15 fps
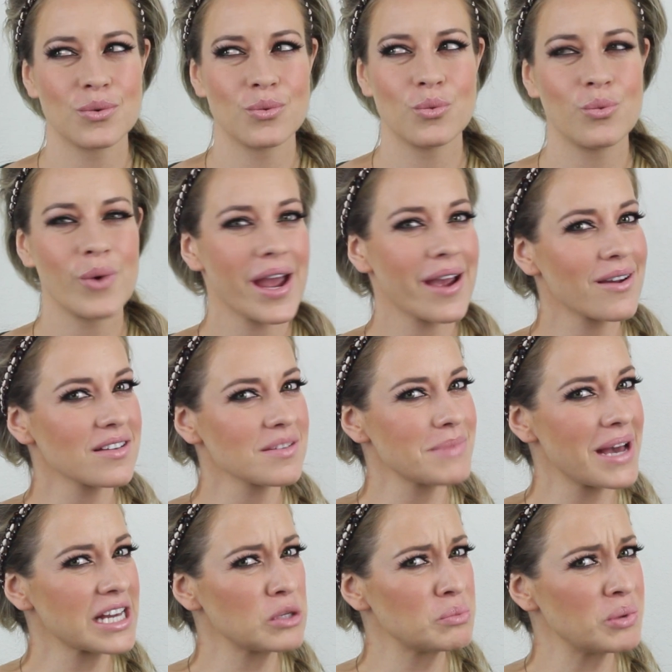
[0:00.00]
Where is
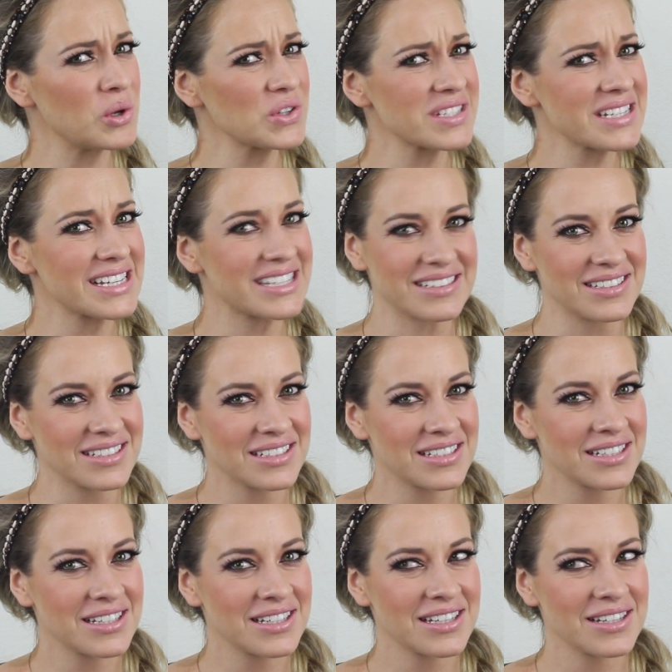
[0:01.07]
Michael Bolton?
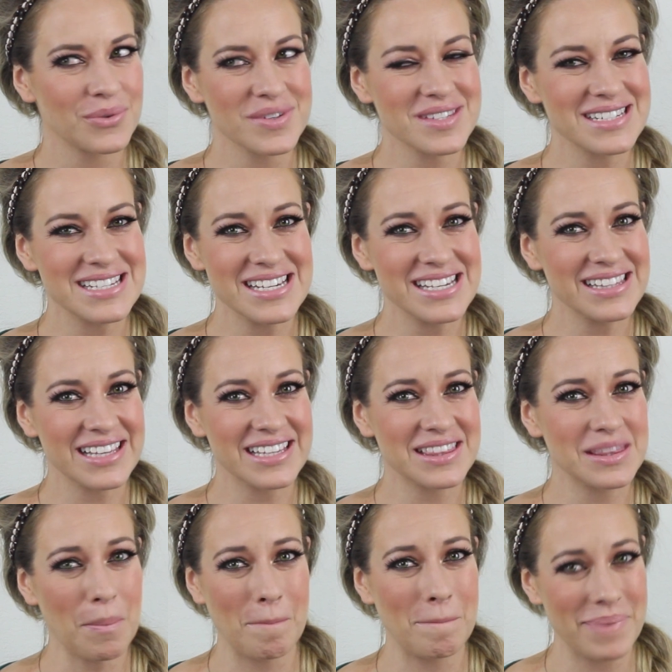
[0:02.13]
Wasn't he like
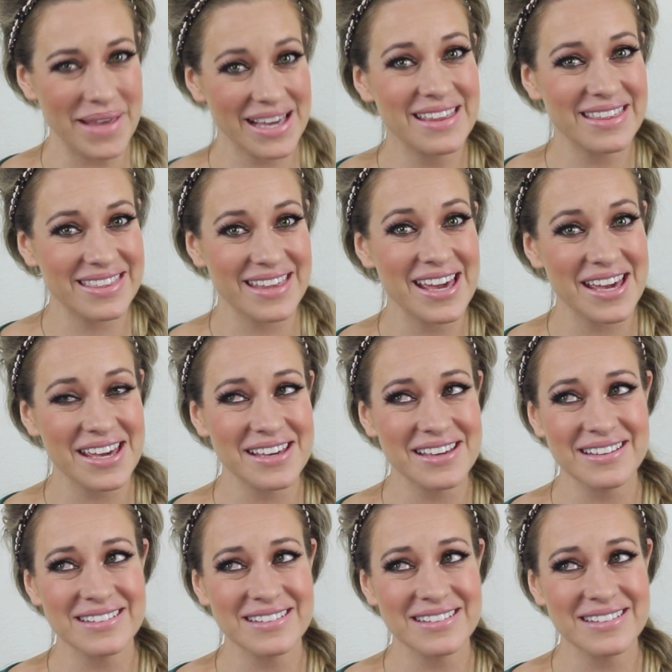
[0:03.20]
the big thing?